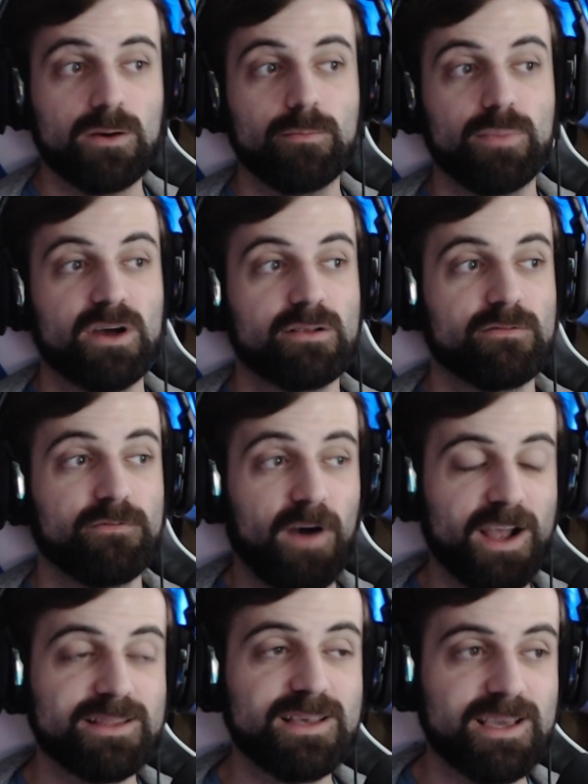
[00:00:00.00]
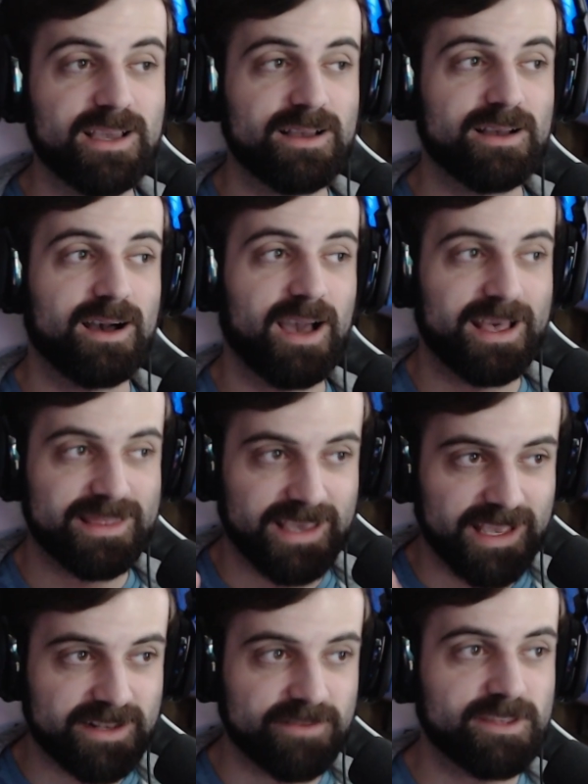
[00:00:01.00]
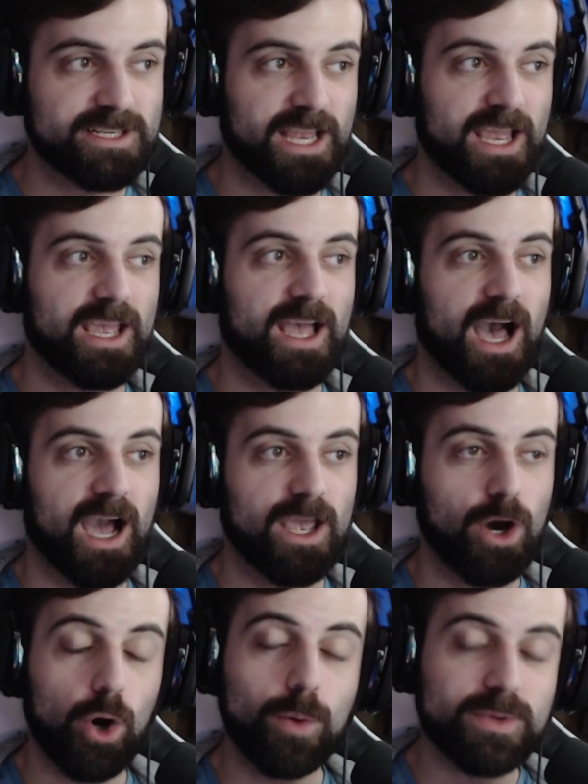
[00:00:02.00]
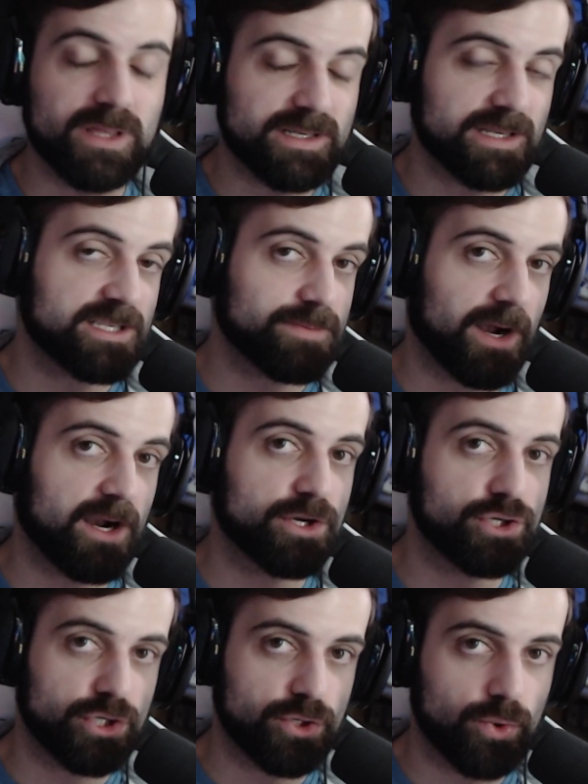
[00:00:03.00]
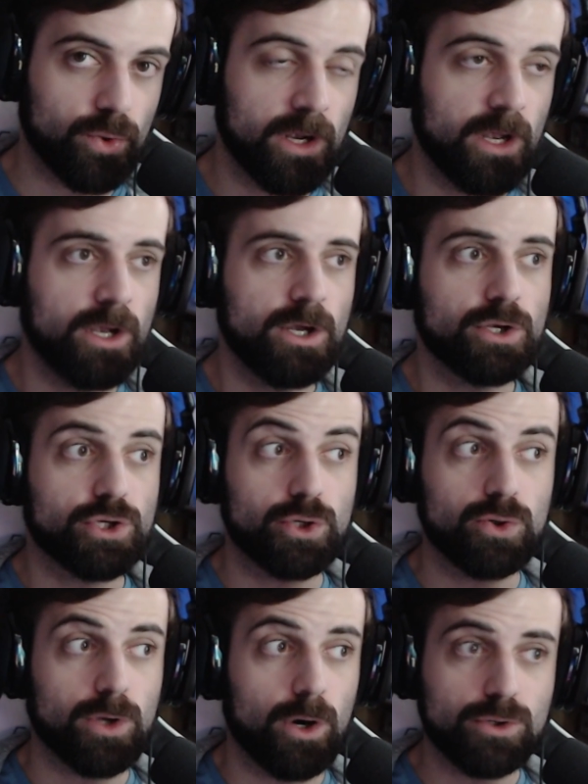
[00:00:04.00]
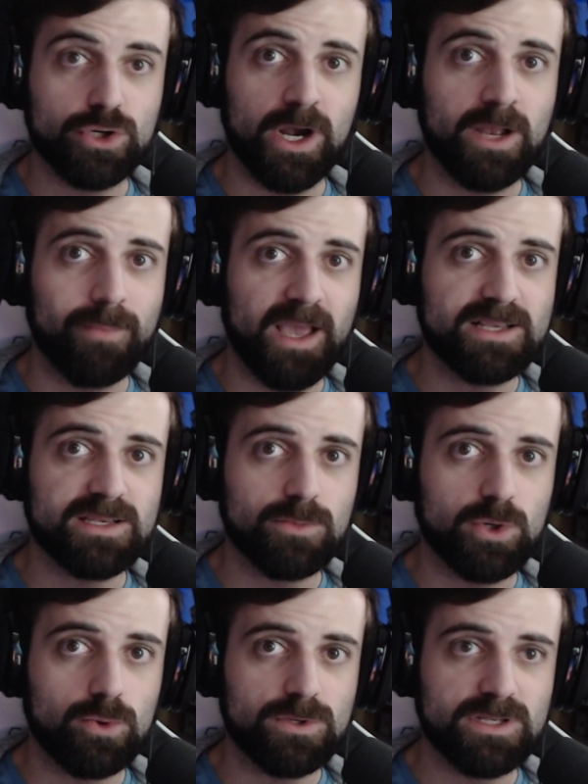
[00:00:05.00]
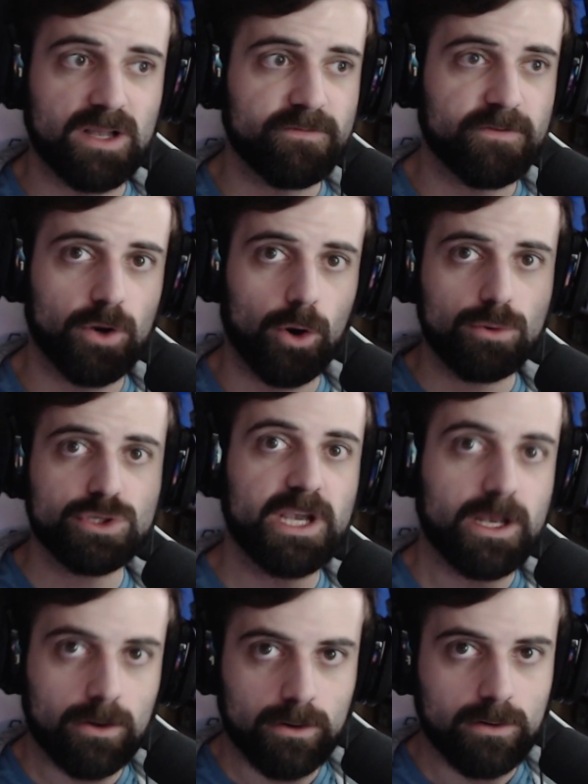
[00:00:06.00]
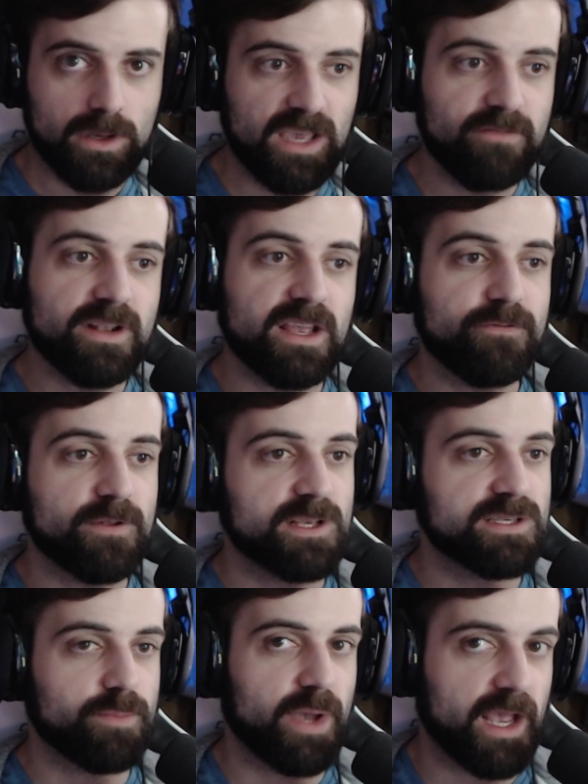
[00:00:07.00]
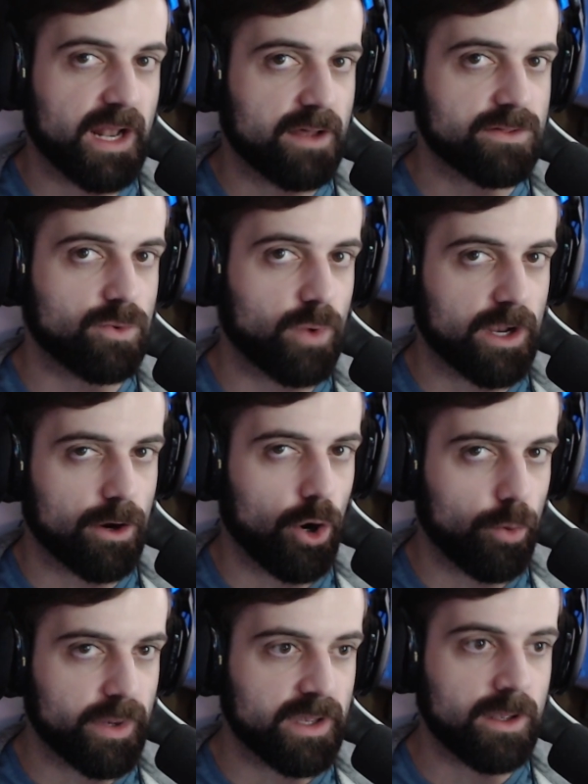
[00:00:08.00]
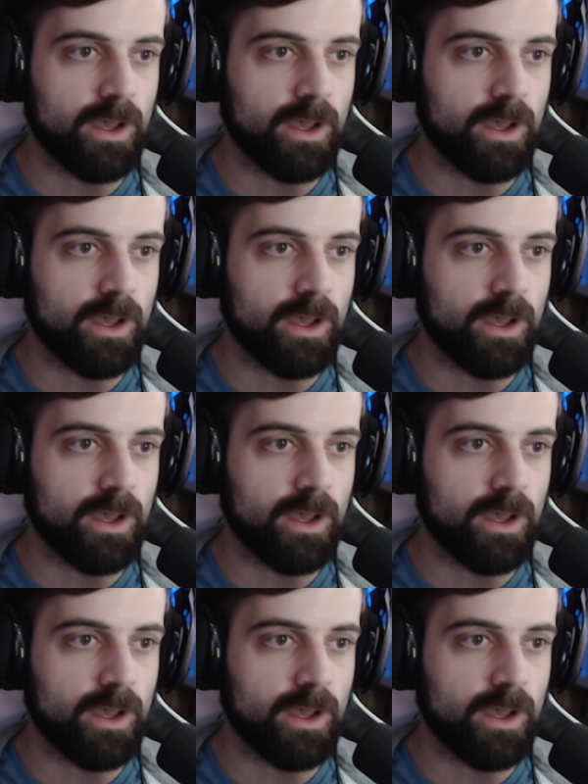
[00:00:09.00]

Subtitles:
But finally, at the end of the day, I hope this inspires you to go try and make some cool stuff for your own channel. Even if it doesn't pan out the way you're hoping,